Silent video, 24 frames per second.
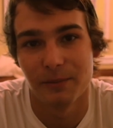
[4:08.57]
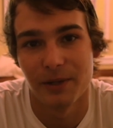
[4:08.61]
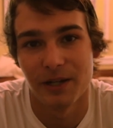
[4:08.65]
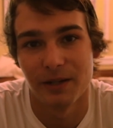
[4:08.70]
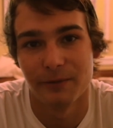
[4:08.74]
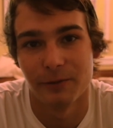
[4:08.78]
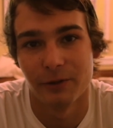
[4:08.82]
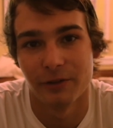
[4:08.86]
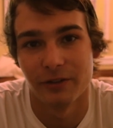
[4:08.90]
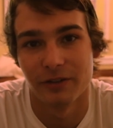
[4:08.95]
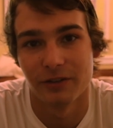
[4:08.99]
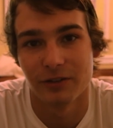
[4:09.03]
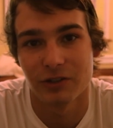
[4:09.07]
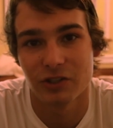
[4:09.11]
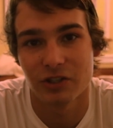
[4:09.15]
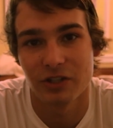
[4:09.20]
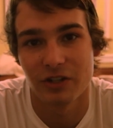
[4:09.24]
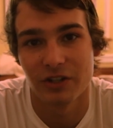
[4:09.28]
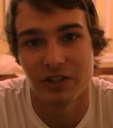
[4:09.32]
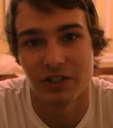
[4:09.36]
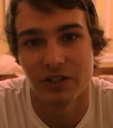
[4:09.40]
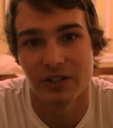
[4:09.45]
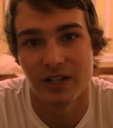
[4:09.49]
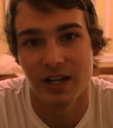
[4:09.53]
able to show
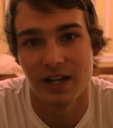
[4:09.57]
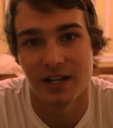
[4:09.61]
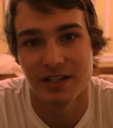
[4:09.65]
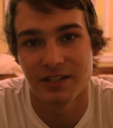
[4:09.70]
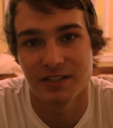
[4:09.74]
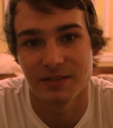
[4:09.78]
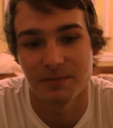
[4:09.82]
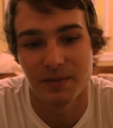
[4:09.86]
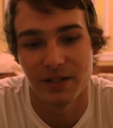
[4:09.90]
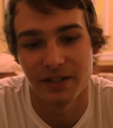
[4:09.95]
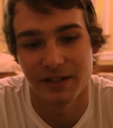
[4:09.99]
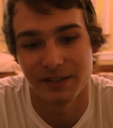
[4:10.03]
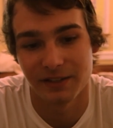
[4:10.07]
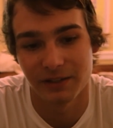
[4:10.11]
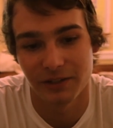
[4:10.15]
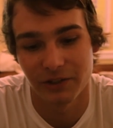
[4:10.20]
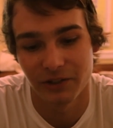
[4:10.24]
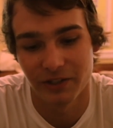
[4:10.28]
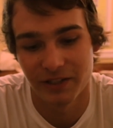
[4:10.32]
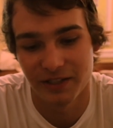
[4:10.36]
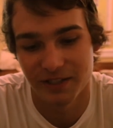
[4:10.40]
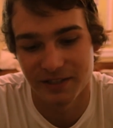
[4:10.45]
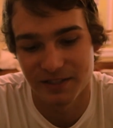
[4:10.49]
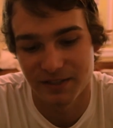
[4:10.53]
you guys my
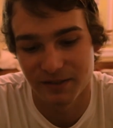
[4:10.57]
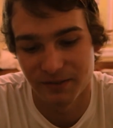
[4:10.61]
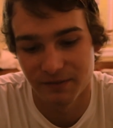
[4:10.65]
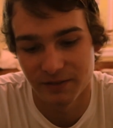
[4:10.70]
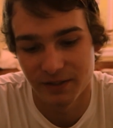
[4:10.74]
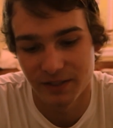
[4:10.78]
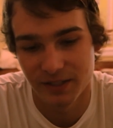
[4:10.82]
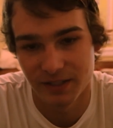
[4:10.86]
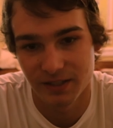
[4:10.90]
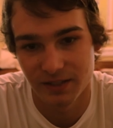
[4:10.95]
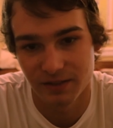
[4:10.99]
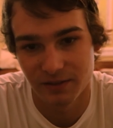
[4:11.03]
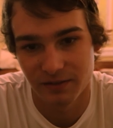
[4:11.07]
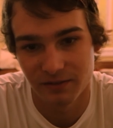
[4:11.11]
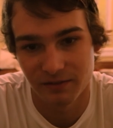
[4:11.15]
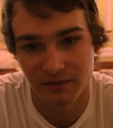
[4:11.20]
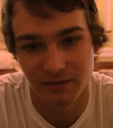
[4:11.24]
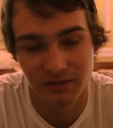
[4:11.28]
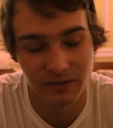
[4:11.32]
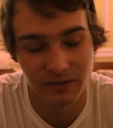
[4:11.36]
creativity and